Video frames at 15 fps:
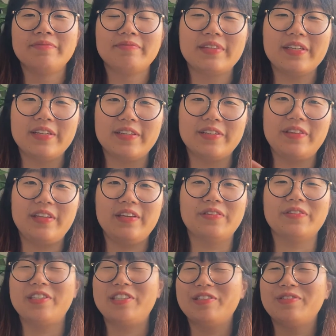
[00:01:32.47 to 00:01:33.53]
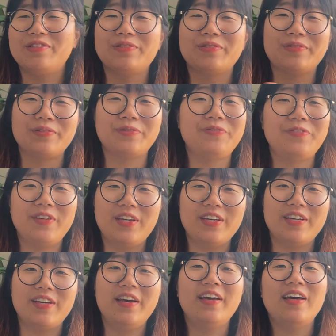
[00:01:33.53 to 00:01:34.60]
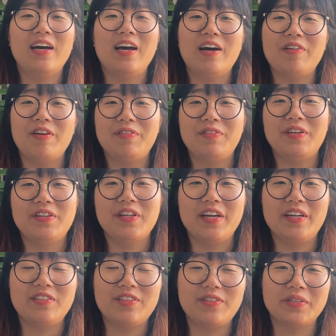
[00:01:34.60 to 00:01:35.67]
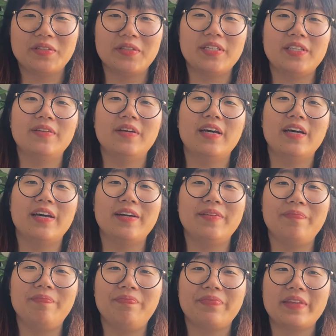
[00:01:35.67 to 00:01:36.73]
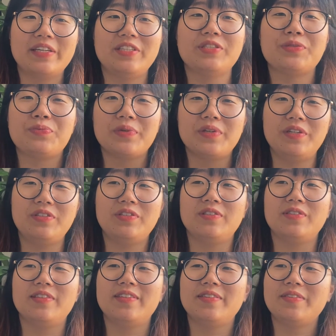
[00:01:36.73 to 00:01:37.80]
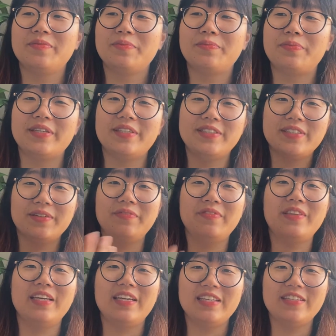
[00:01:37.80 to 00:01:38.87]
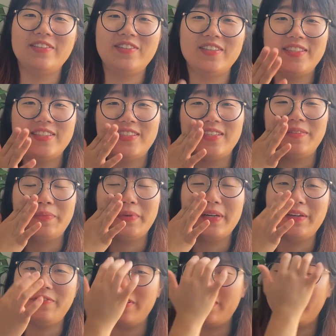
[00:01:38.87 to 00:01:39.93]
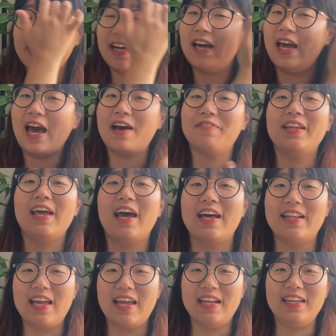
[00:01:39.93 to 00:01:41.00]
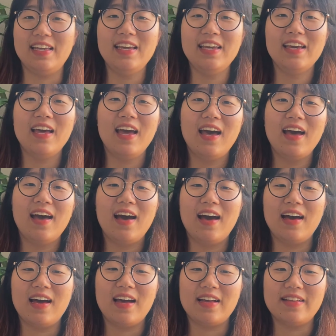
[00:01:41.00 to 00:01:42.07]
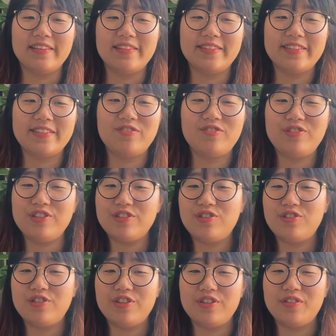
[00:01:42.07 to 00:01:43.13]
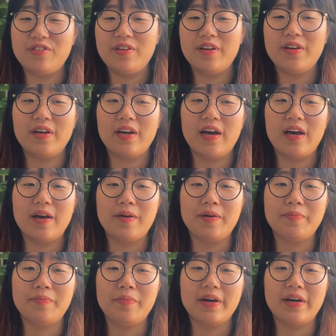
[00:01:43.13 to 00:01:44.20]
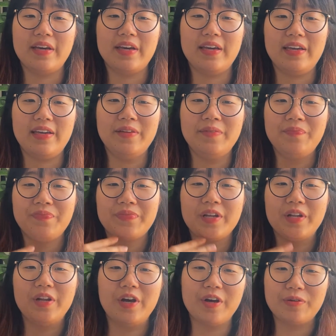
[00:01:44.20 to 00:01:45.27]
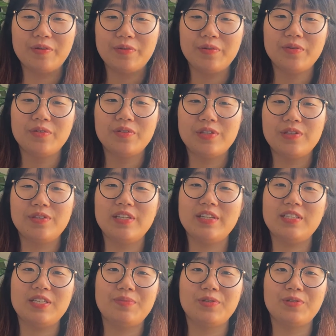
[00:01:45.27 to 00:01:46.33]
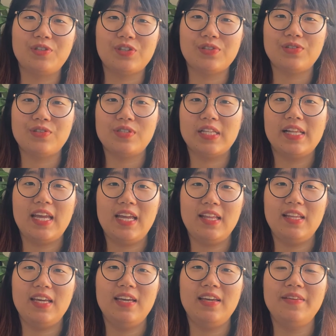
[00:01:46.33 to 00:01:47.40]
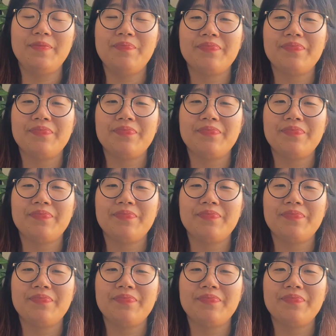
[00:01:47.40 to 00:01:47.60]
you know, the audience or viewer, however you like to call it. I just wanted to bring something interesting, but I felt like I haven't had any, and due to my low knitting modules lately,